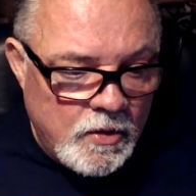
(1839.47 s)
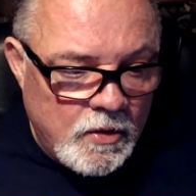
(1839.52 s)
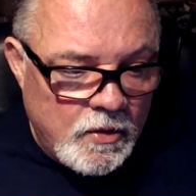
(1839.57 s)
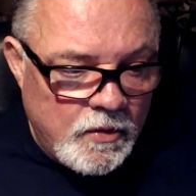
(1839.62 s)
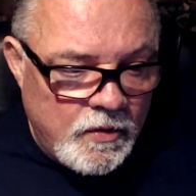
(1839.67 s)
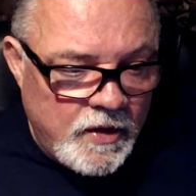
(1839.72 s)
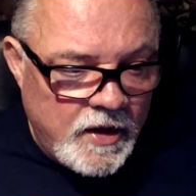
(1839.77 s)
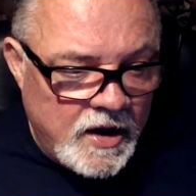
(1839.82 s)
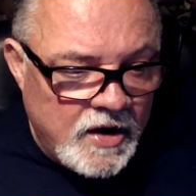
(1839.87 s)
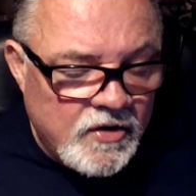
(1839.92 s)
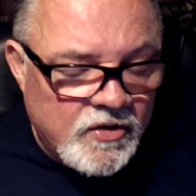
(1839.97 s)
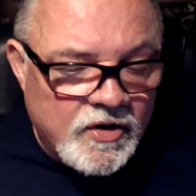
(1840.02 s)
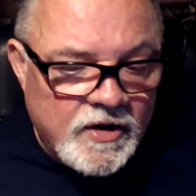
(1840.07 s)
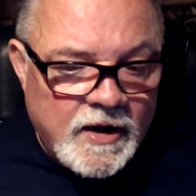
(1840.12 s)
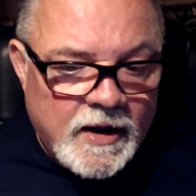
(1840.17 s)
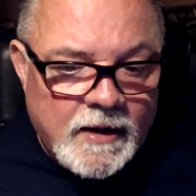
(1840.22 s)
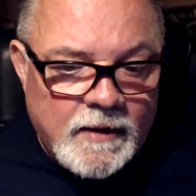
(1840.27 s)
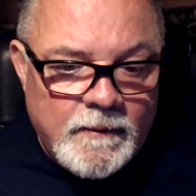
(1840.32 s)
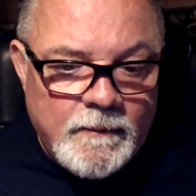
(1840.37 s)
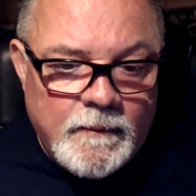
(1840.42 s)
the
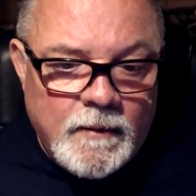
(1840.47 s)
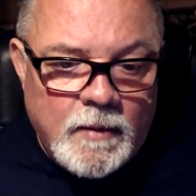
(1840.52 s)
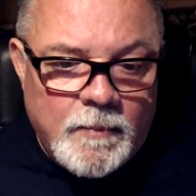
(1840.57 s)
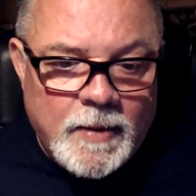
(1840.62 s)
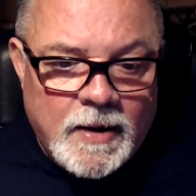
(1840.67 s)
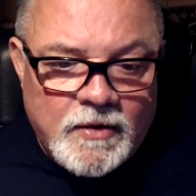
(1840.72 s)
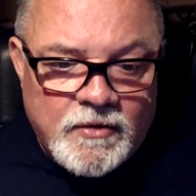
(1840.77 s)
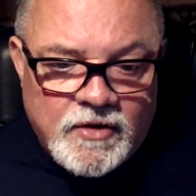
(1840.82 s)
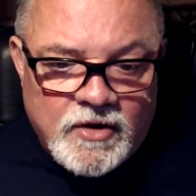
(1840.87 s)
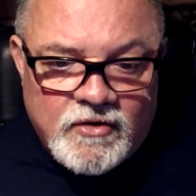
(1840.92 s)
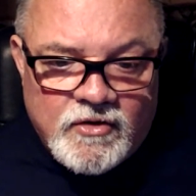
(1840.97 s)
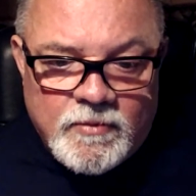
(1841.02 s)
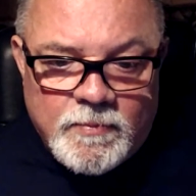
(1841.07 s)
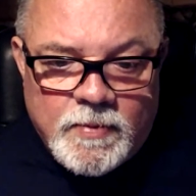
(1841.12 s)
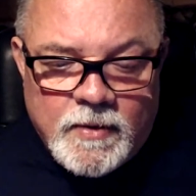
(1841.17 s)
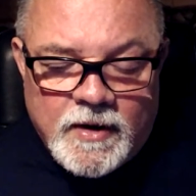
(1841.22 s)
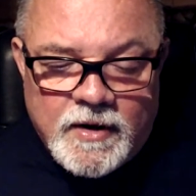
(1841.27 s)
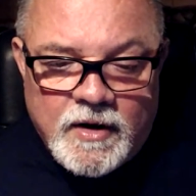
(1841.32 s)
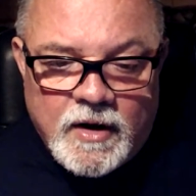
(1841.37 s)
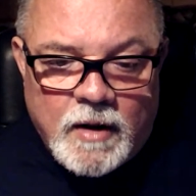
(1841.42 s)
internet about
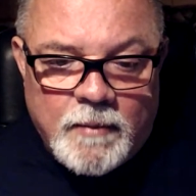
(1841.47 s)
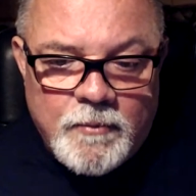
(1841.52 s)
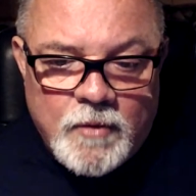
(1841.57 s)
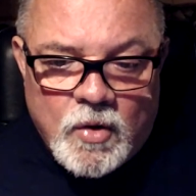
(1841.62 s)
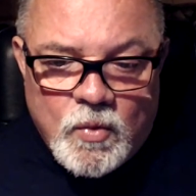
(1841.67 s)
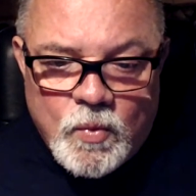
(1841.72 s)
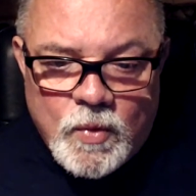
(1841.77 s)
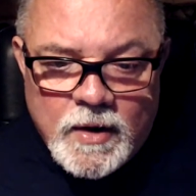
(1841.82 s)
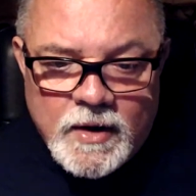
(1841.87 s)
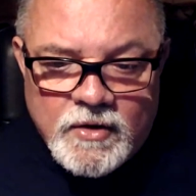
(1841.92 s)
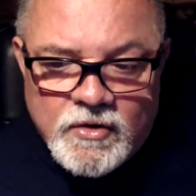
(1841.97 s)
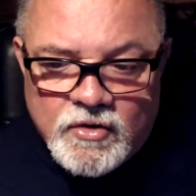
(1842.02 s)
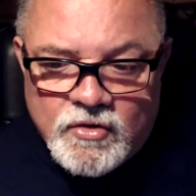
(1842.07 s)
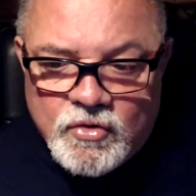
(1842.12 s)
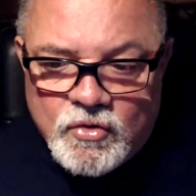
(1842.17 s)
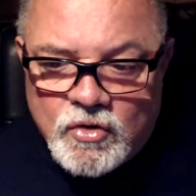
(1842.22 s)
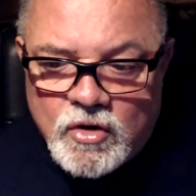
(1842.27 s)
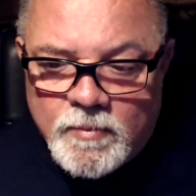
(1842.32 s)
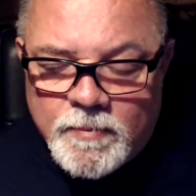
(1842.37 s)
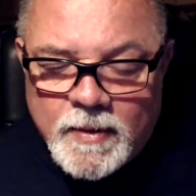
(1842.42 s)
discipline. I'm not willing to
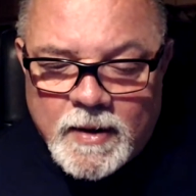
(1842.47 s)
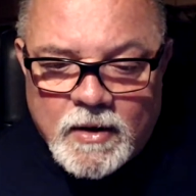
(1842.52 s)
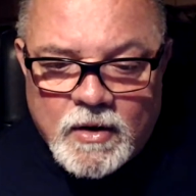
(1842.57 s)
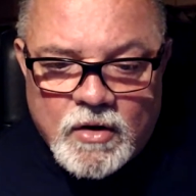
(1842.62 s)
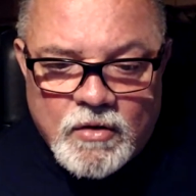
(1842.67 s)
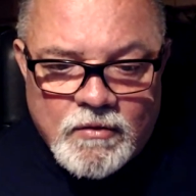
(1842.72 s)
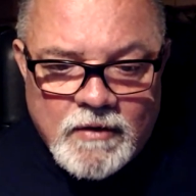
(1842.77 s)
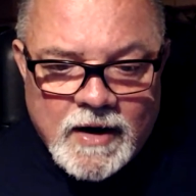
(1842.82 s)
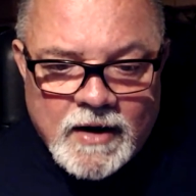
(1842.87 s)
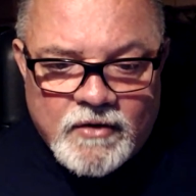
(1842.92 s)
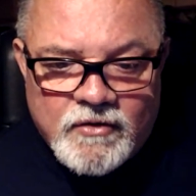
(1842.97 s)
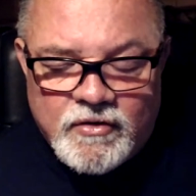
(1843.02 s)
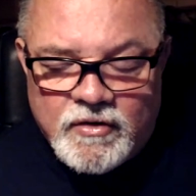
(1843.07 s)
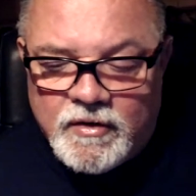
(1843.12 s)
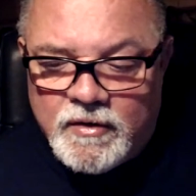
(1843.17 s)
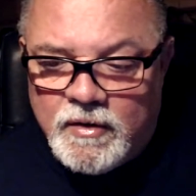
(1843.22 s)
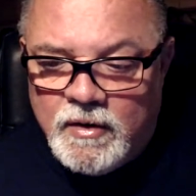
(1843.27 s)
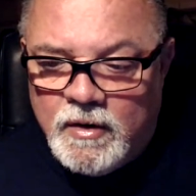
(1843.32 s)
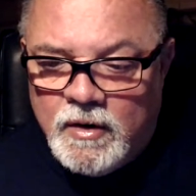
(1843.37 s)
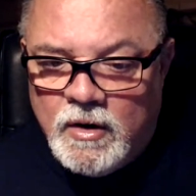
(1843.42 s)
talk about
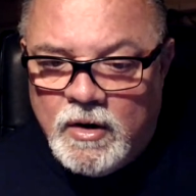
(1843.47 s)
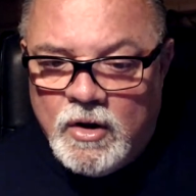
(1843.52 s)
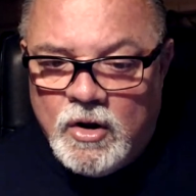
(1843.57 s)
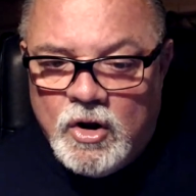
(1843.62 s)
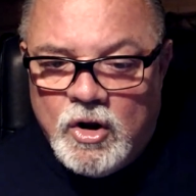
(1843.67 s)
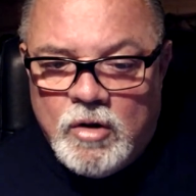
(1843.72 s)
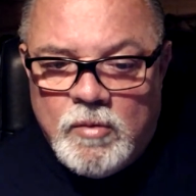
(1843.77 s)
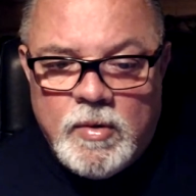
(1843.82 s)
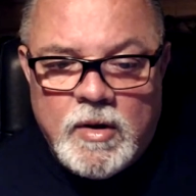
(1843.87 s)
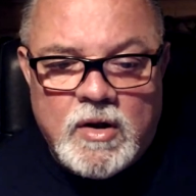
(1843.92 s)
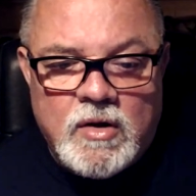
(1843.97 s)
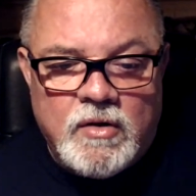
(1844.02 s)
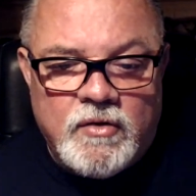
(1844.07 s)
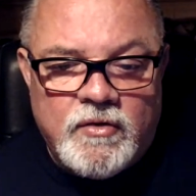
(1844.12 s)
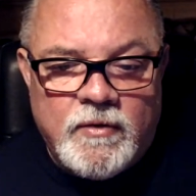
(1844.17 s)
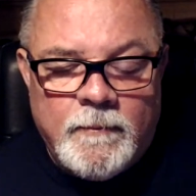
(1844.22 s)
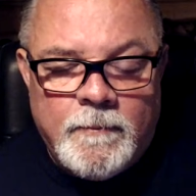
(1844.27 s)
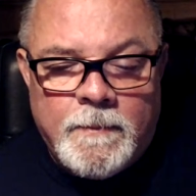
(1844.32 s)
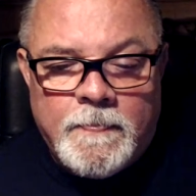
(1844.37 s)
correction, because